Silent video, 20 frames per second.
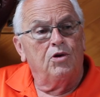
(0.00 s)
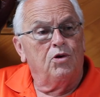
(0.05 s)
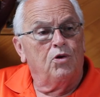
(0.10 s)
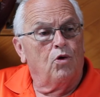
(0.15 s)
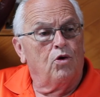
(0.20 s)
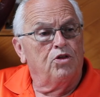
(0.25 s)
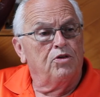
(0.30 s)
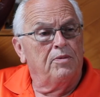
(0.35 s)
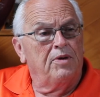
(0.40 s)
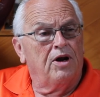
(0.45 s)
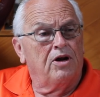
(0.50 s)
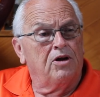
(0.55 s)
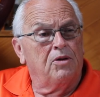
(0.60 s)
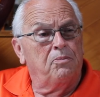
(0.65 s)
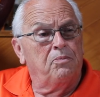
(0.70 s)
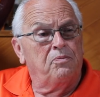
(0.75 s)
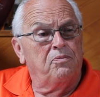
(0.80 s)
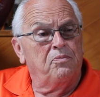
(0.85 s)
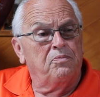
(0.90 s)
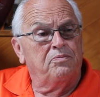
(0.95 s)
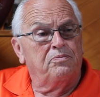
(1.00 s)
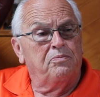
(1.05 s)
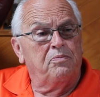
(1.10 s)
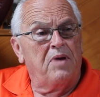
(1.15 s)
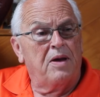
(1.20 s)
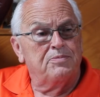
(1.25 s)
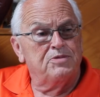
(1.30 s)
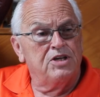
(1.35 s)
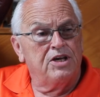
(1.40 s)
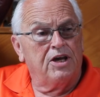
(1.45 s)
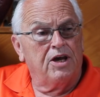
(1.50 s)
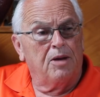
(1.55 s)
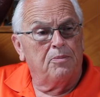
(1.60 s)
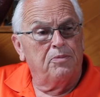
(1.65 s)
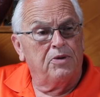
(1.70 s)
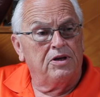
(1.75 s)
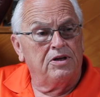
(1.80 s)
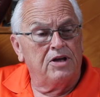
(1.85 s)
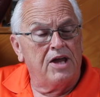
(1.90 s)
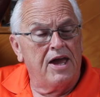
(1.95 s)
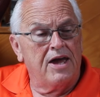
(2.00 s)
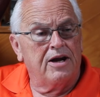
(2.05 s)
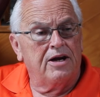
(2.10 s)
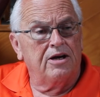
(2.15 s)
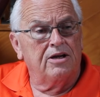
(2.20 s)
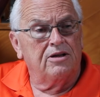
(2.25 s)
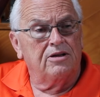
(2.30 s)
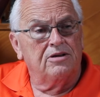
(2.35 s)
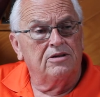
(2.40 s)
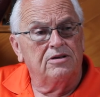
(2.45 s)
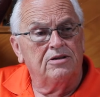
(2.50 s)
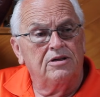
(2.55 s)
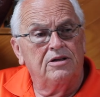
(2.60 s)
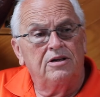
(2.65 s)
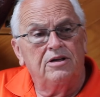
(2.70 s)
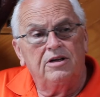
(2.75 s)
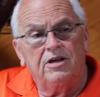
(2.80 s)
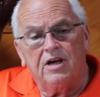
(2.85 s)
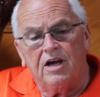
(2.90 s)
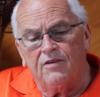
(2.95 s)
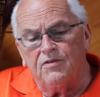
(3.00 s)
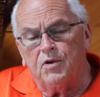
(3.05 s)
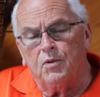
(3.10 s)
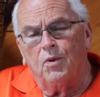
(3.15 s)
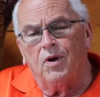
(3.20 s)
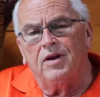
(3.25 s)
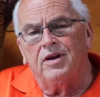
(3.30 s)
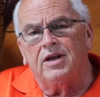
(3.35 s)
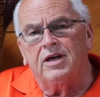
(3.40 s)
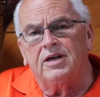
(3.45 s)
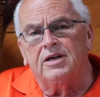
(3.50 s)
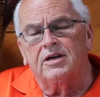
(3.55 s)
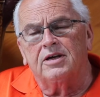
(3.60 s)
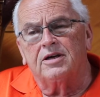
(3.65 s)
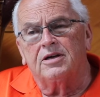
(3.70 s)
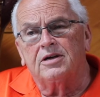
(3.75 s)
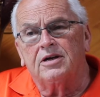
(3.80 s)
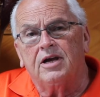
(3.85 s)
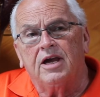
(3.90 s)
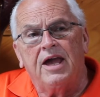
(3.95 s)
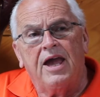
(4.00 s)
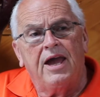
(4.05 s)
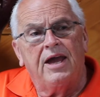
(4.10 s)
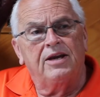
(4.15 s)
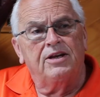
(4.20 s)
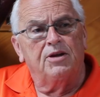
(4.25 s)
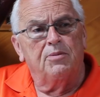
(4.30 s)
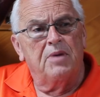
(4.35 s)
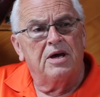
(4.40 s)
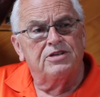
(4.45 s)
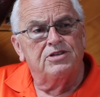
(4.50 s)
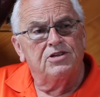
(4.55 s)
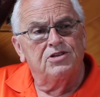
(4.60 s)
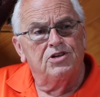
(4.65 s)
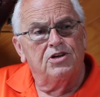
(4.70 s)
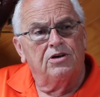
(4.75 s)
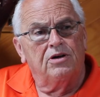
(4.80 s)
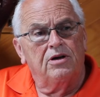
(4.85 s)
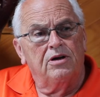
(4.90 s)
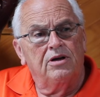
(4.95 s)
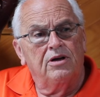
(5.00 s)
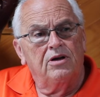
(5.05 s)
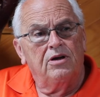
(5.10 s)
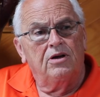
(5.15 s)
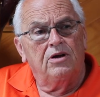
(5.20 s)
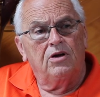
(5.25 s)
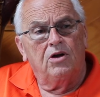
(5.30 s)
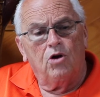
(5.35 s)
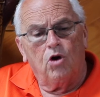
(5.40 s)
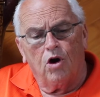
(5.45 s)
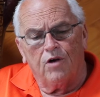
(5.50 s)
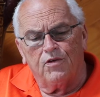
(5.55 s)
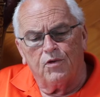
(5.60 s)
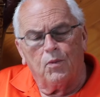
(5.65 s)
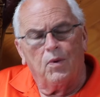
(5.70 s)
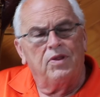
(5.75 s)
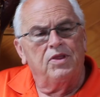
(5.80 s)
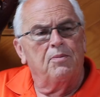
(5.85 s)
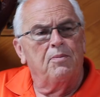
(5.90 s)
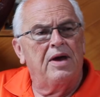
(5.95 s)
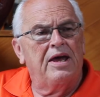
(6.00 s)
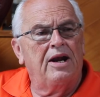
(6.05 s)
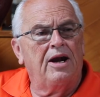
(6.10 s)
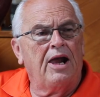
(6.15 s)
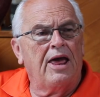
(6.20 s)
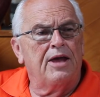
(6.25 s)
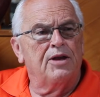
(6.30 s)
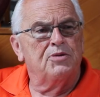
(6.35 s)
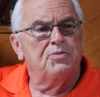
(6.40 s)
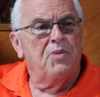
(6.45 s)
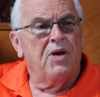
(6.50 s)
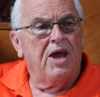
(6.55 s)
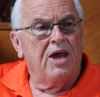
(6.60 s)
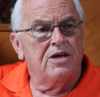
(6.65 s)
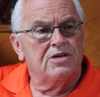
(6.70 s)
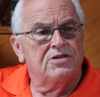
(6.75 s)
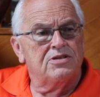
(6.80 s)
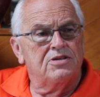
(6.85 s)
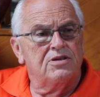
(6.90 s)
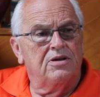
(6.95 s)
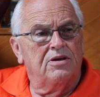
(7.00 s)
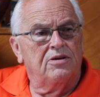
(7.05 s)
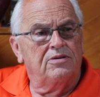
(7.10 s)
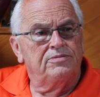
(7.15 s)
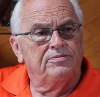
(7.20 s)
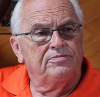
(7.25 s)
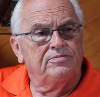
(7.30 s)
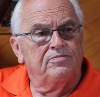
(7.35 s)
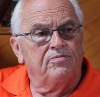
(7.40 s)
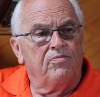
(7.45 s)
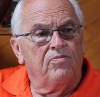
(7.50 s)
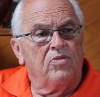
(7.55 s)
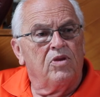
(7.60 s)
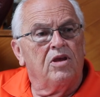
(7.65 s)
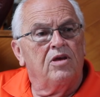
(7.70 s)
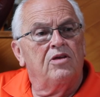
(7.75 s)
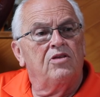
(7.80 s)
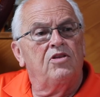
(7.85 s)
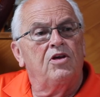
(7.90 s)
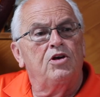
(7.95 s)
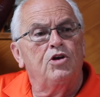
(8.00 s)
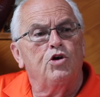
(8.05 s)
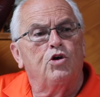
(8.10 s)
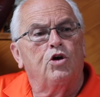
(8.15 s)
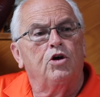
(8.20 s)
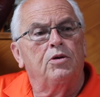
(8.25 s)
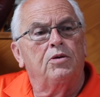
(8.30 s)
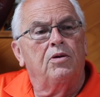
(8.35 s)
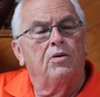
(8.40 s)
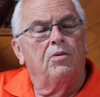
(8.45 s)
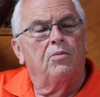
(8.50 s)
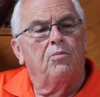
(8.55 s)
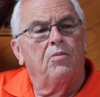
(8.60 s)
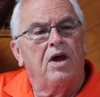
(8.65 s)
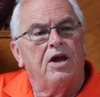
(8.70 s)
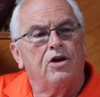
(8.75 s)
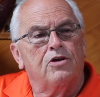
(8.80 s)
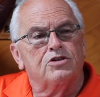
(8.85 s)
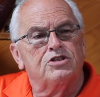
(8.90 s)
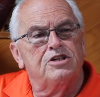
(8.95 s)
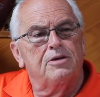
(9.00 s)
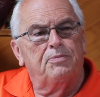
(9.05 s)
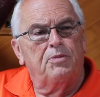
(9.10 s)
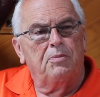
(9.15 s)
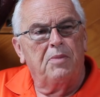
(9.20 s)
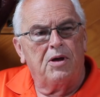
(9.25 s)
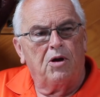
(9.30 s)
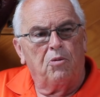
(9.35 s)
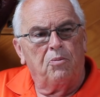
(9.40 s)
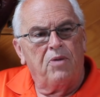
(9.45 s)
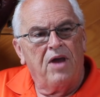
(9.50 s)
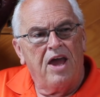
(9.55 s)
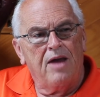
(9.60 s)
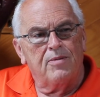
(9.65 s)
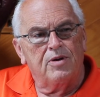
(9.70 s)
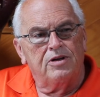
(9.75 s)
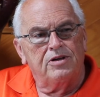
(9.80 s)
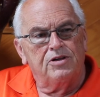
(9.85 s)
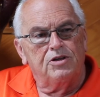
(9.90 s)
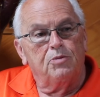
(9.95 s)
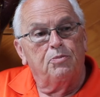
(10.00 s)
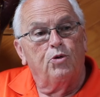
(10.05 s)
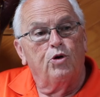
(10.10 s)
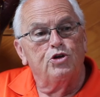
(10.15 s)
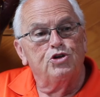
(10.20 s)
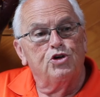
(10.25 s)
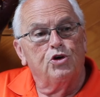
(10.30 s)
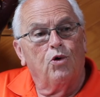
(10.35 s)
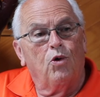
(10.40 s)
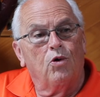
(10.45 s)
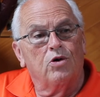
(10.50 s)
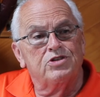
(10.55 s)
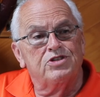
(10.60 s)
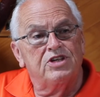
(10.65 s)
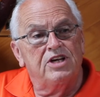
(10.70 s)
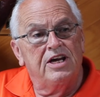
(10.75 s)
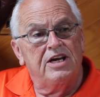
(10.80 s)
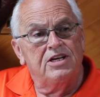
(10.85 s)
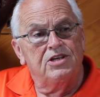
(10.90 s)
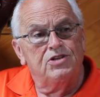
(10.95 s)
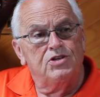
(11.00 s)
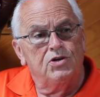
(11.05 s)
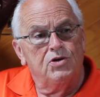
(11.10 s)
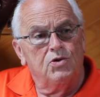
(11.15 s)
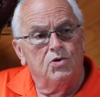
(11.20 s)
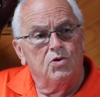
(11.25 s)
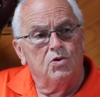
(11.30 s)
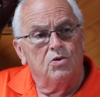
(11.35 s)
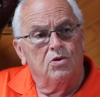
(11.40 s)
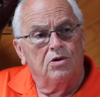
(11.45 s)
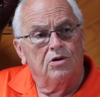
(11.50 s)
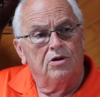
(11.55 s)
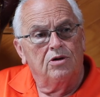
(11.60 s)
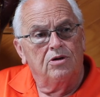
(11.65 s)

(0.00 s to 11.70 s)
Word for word: North America Pepsi Cup in Canada, if you won the Cane, the Messenger, or if you won the Meadowlands Pace, then you could make your supplemental payment to put your horse into